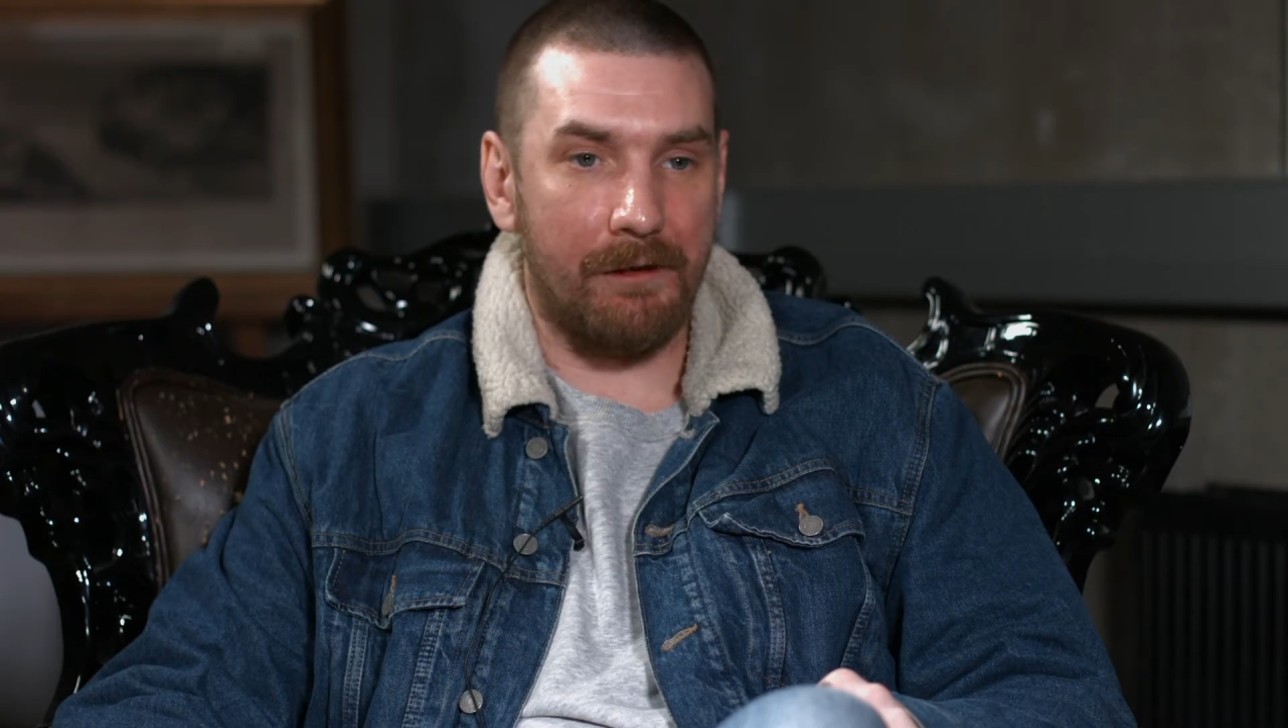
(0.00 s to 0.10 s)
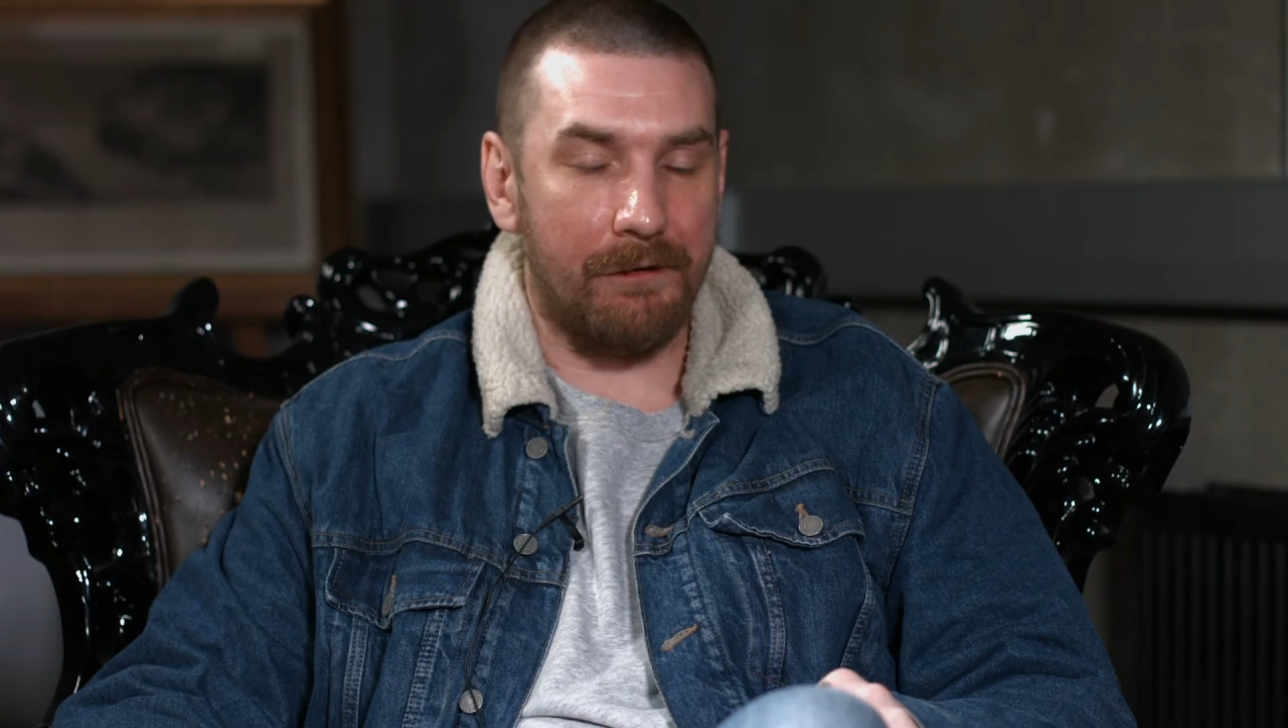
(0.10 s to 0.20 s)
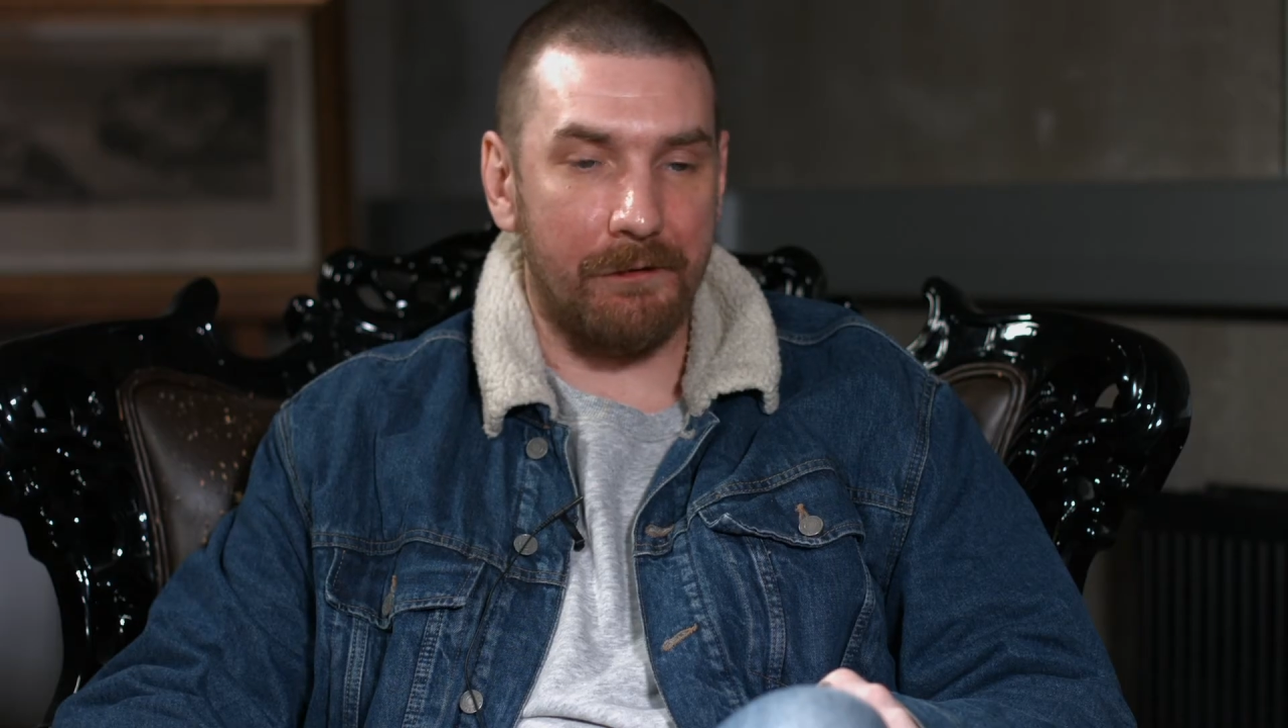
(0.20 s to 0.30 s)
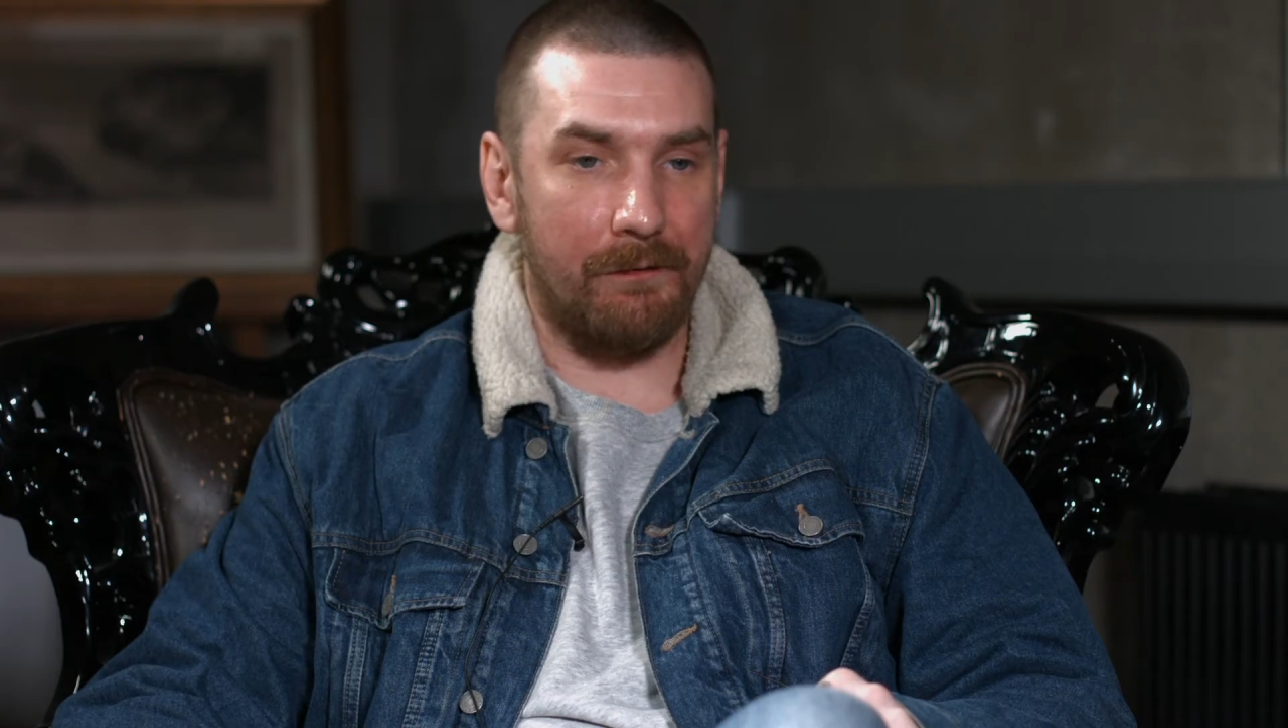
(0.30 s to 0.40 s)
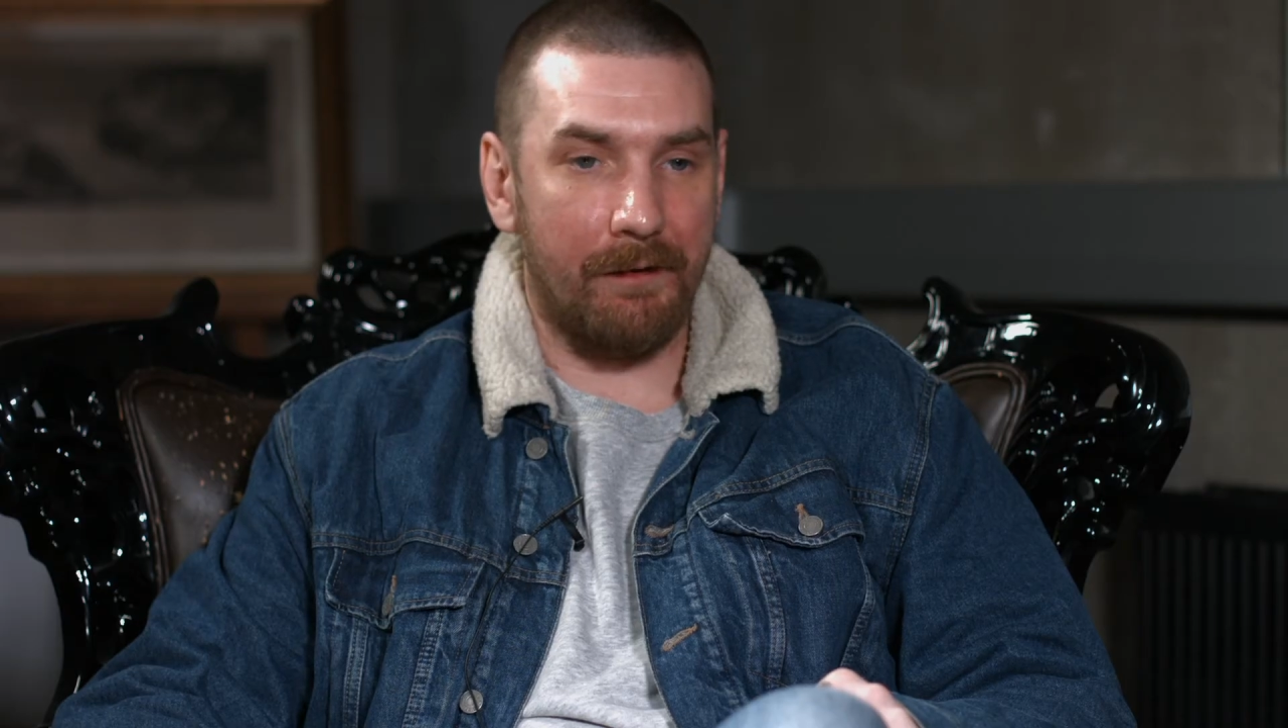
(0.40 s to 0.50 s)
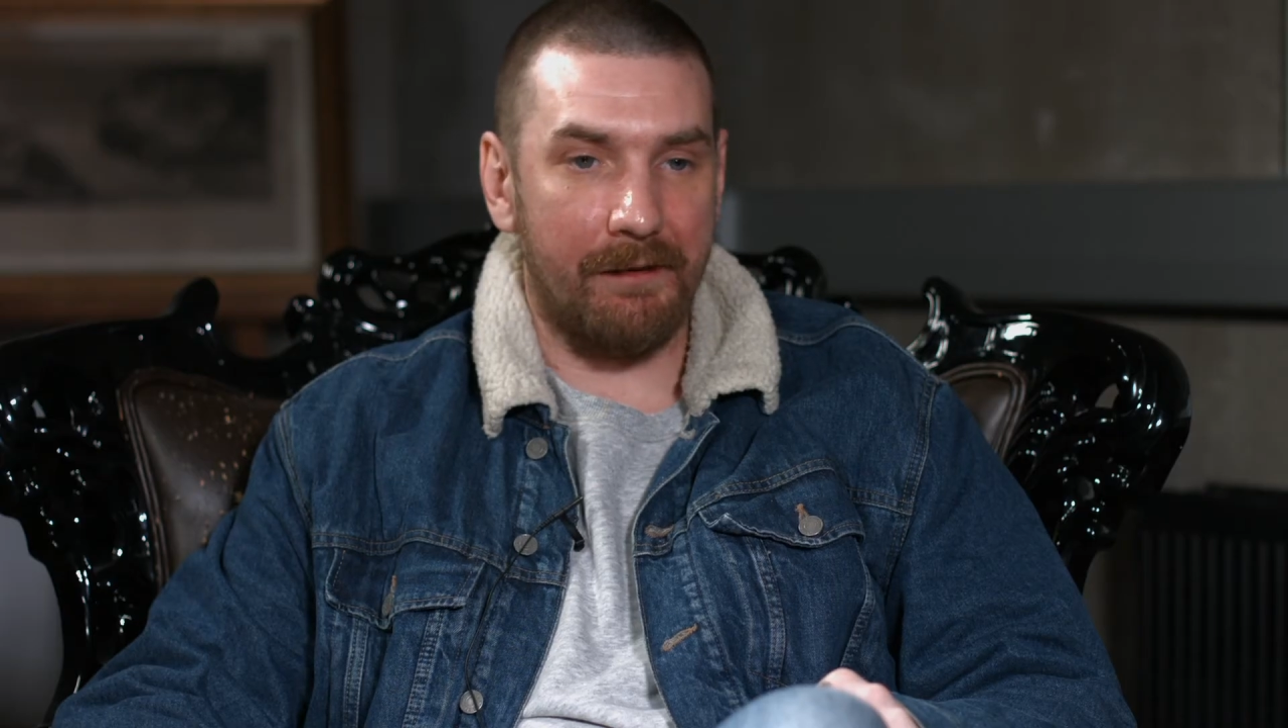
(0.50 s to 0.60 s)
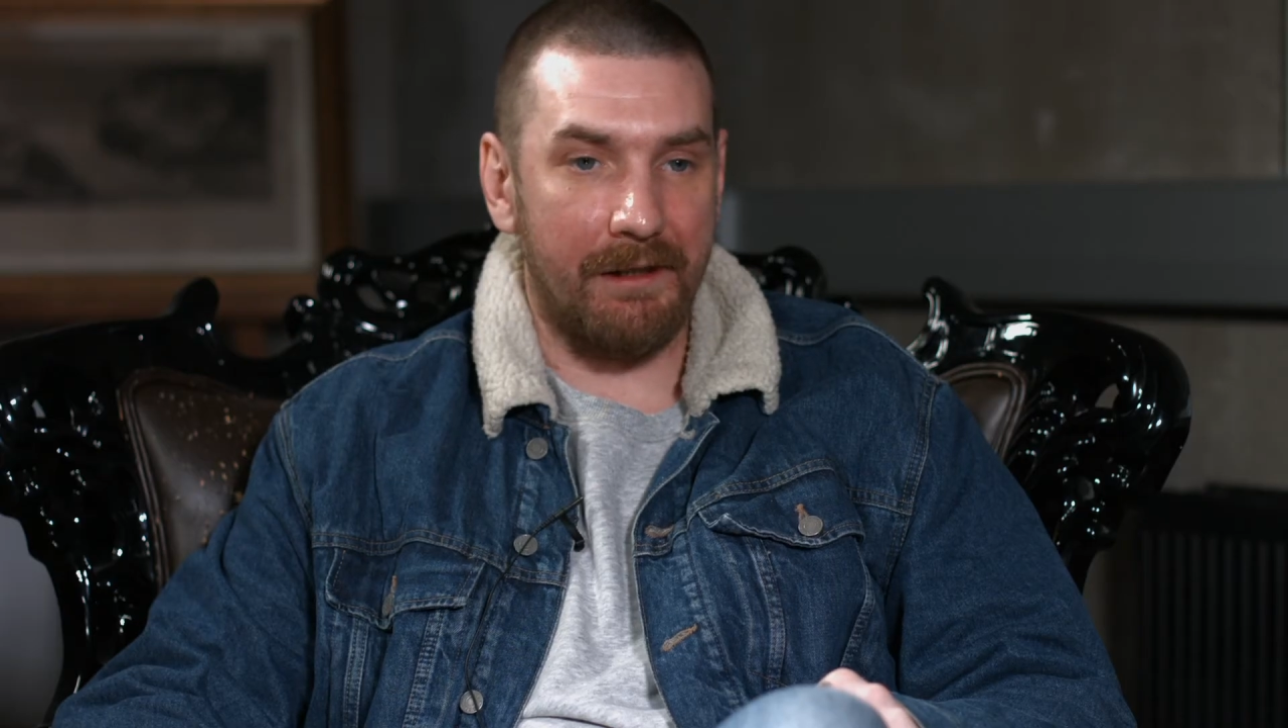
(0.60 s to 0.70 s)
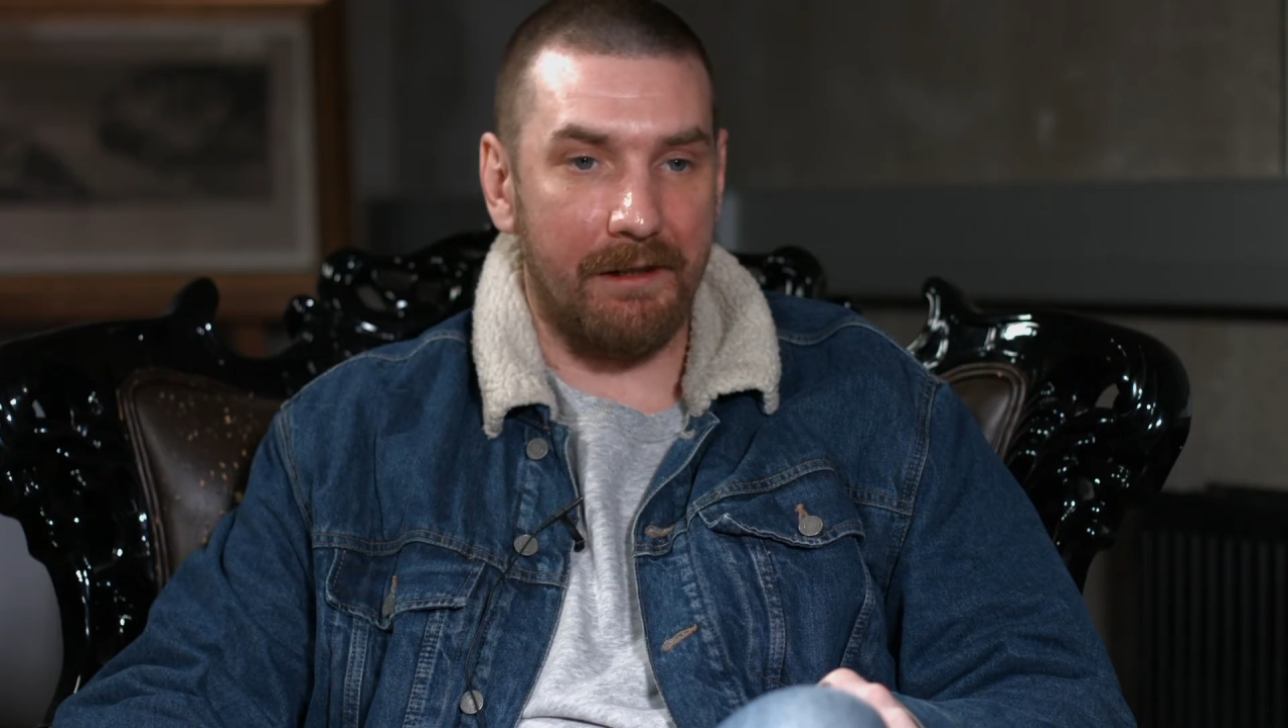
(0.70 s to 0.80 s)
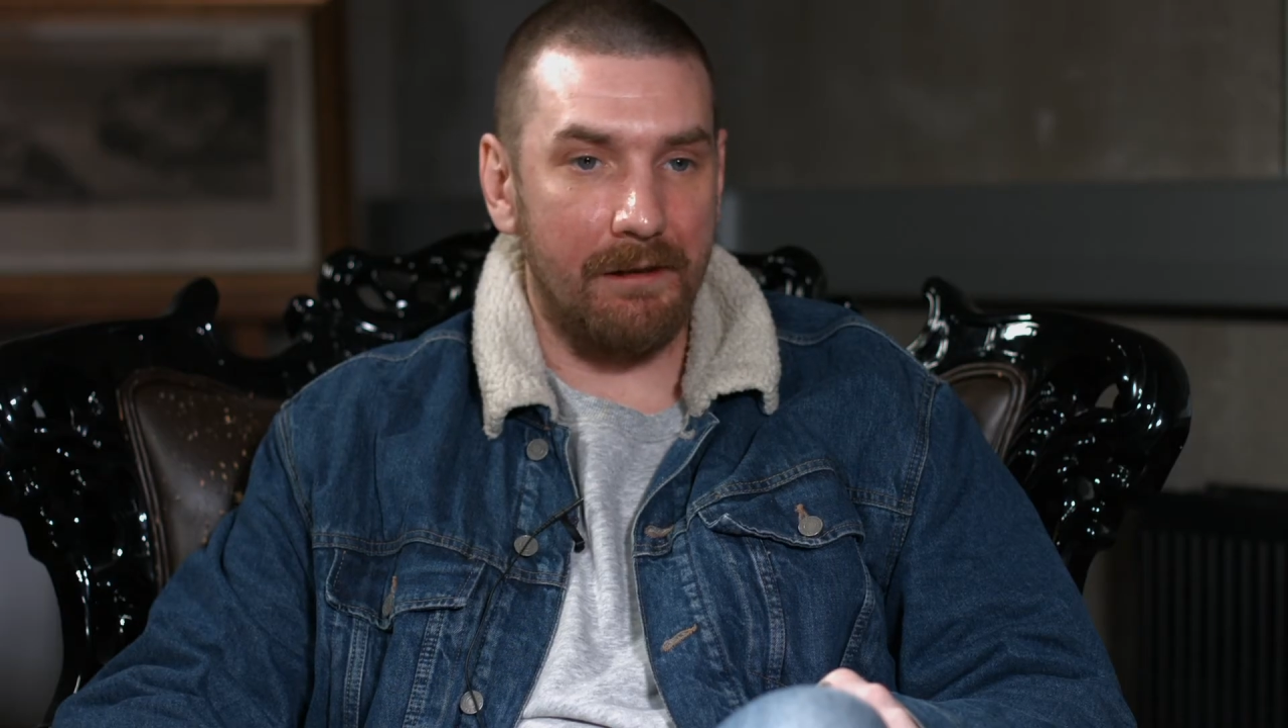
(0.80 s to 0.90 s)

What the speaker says: too, I think.